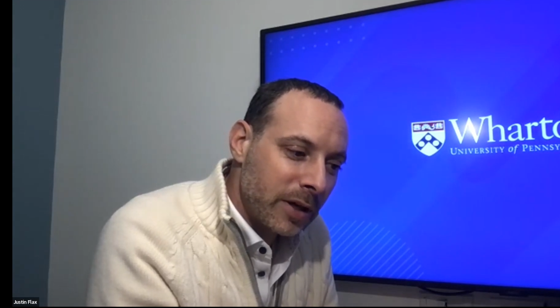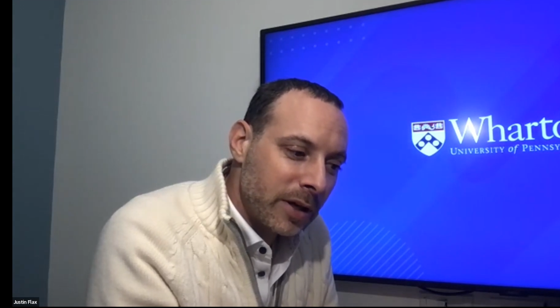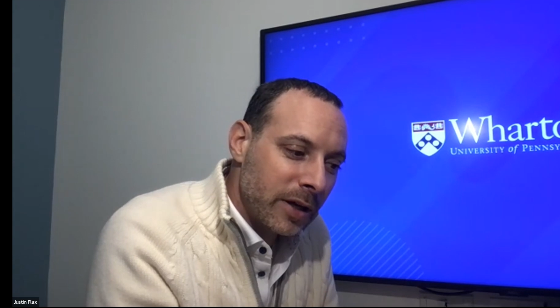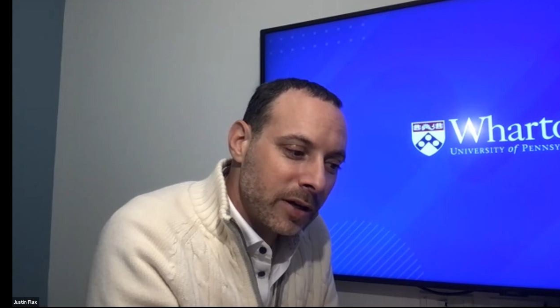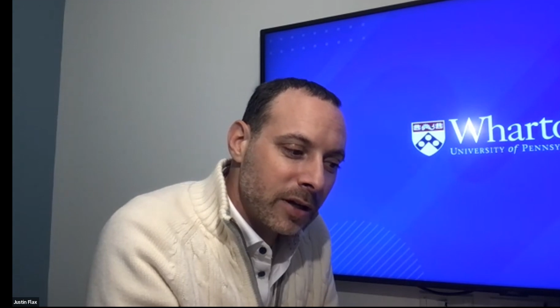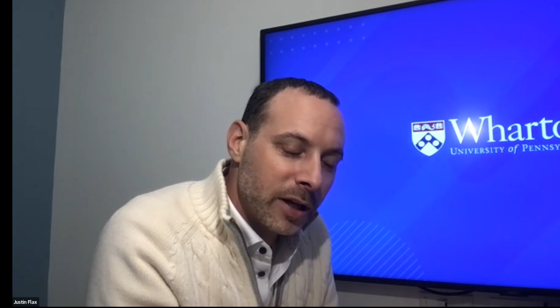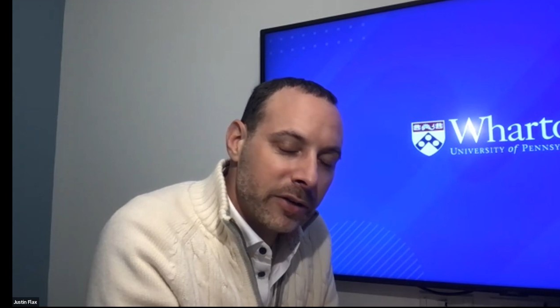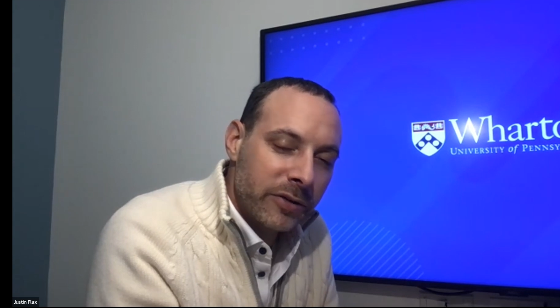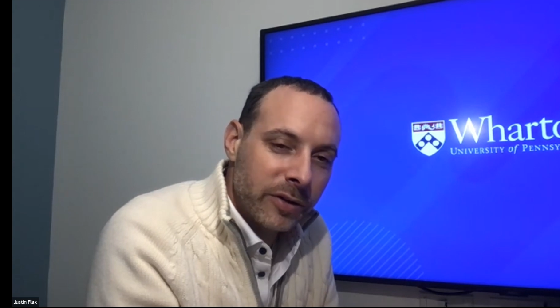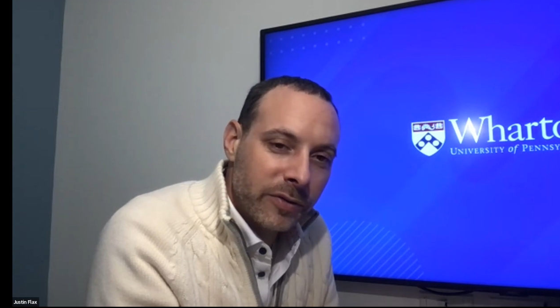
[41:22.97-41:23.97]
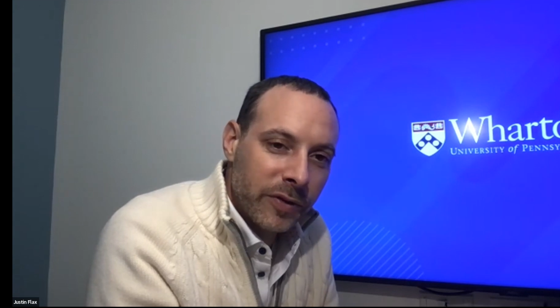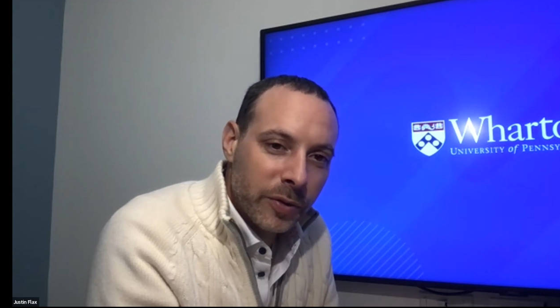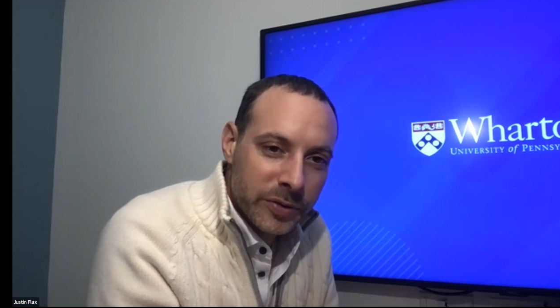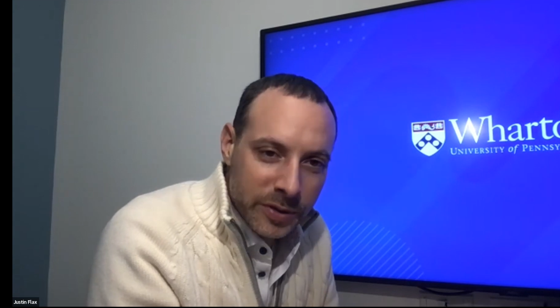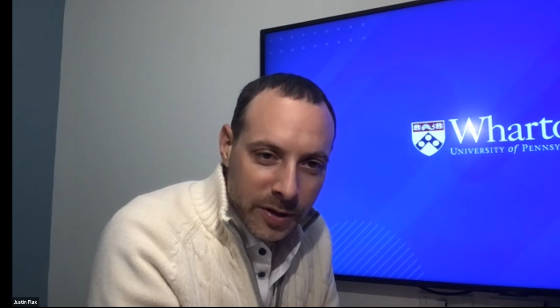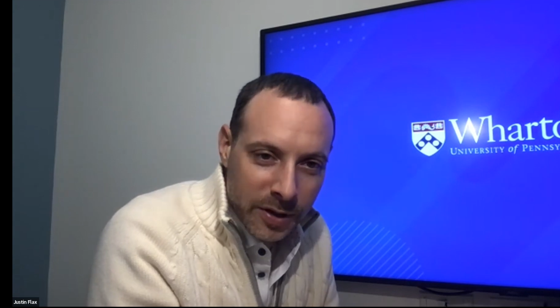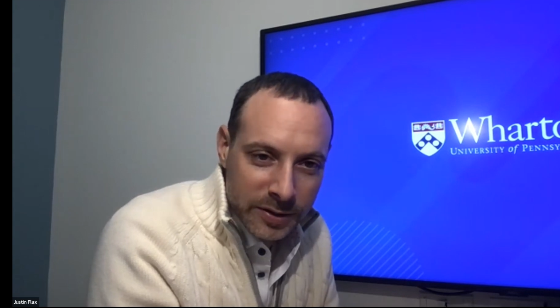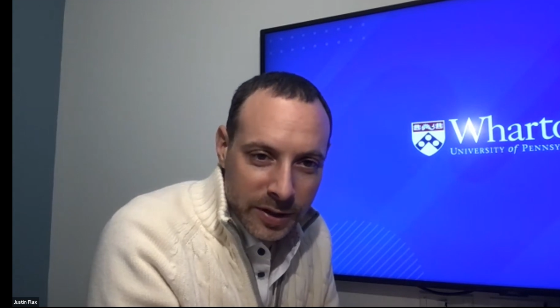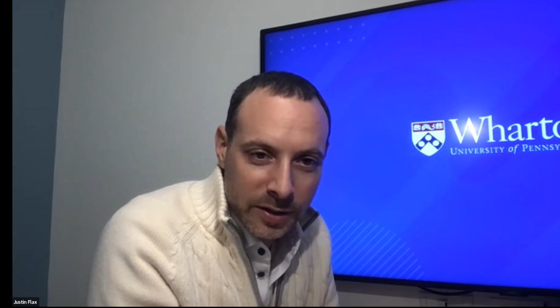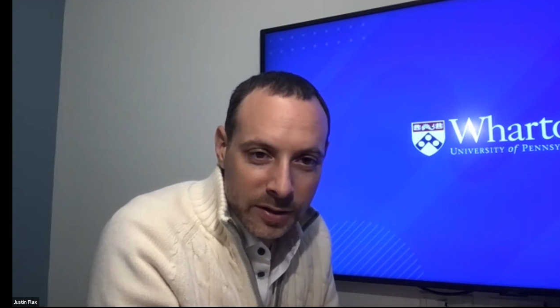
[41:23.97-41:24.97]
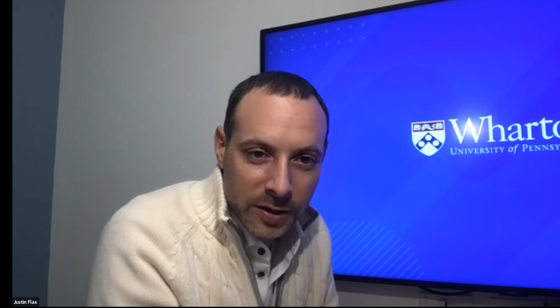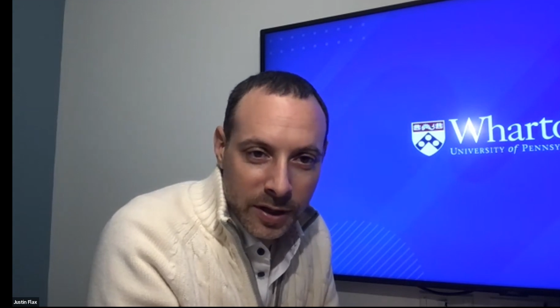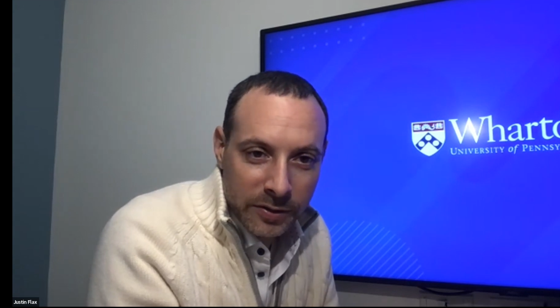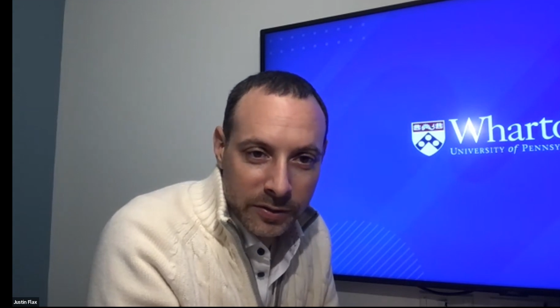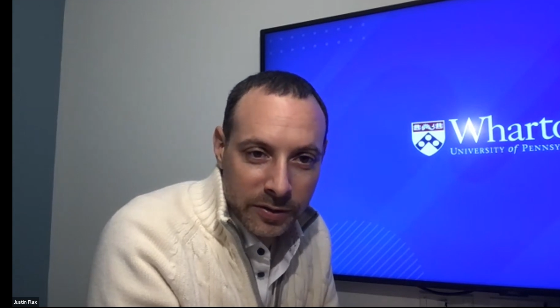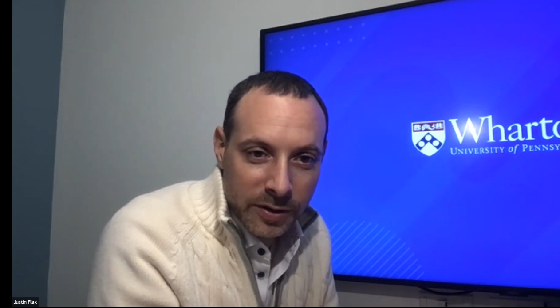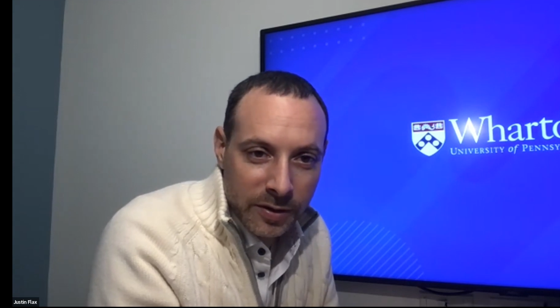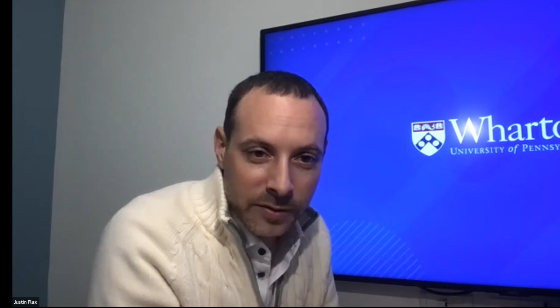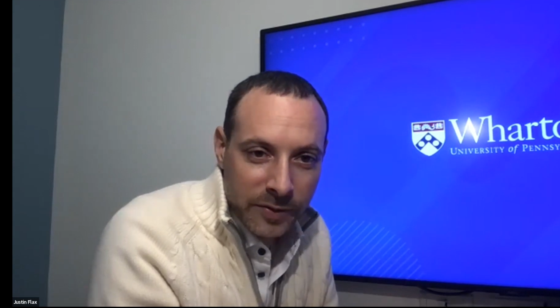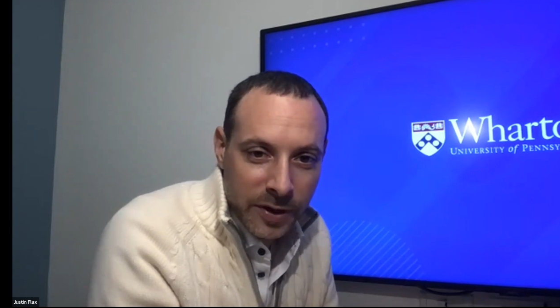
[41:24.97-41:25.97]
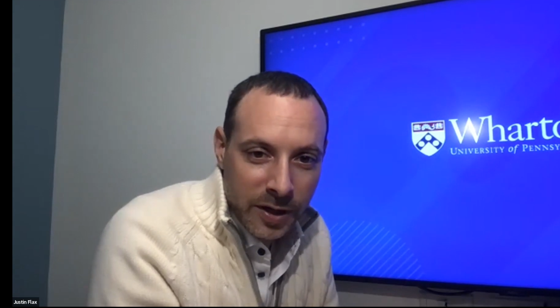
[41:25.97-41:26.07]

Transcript: Get a collection of those thoughts, get a collection of